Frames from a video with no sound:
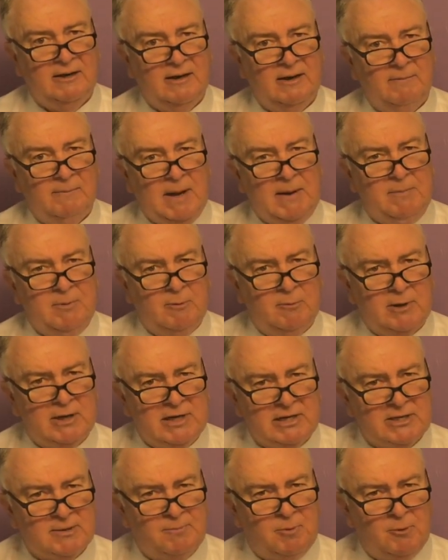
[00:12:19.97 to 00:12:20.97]
Maybe we're
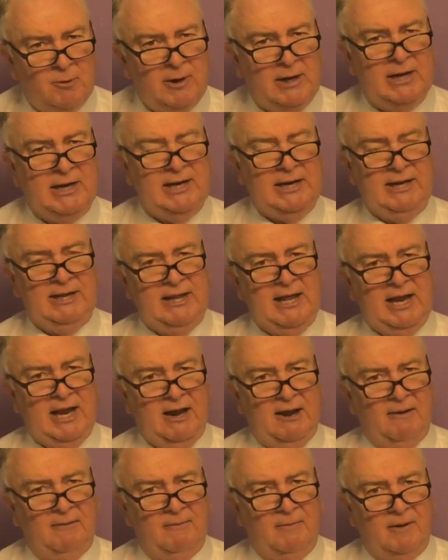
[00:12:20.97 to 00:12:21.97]
disappointed in
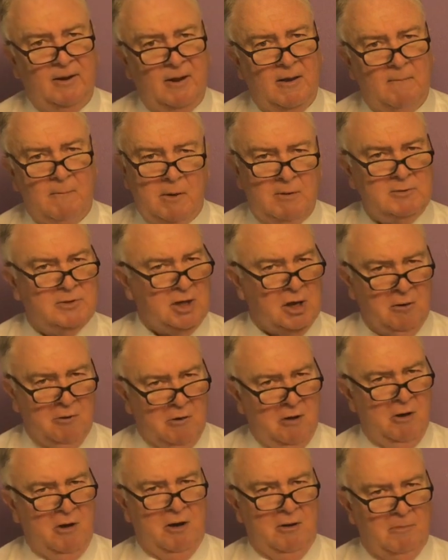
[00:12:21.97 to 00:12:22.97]
them. We would say,
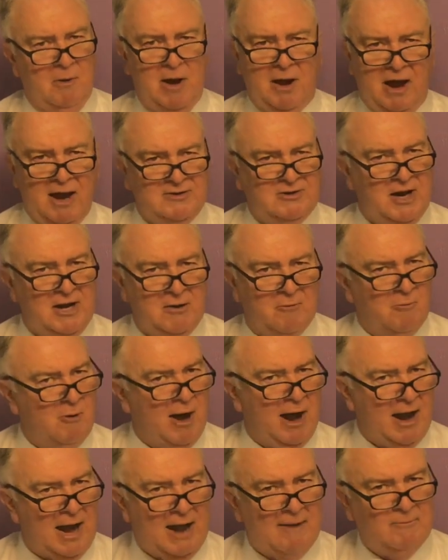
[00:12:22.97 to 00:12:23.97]
"Oh, well, I tell you
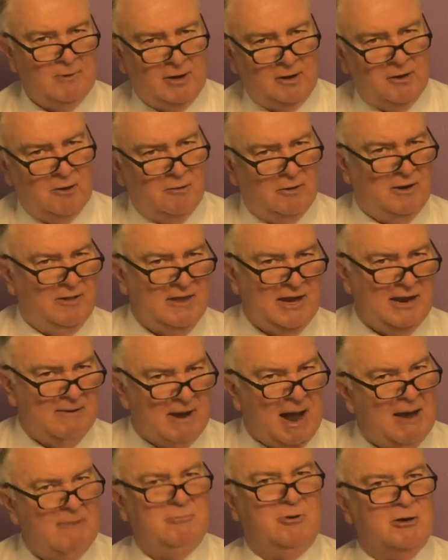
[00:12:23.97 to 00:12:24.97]
what, I'm going to go to them.
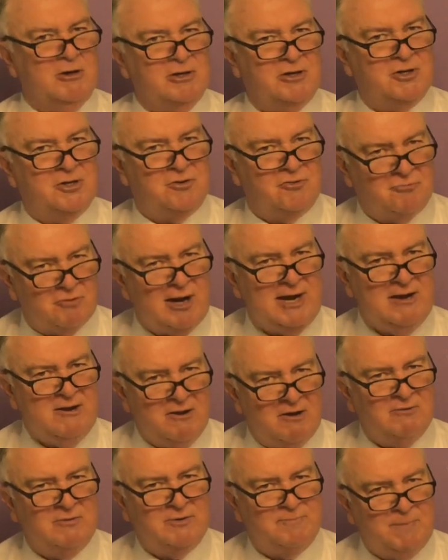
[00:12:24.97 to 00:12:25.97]
I'm going to straighten
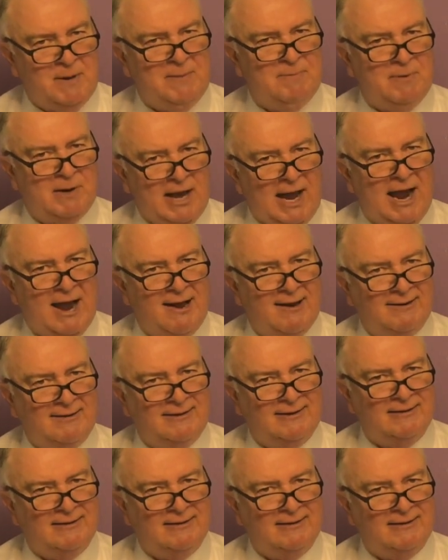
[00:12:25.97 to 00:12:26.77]
those people out."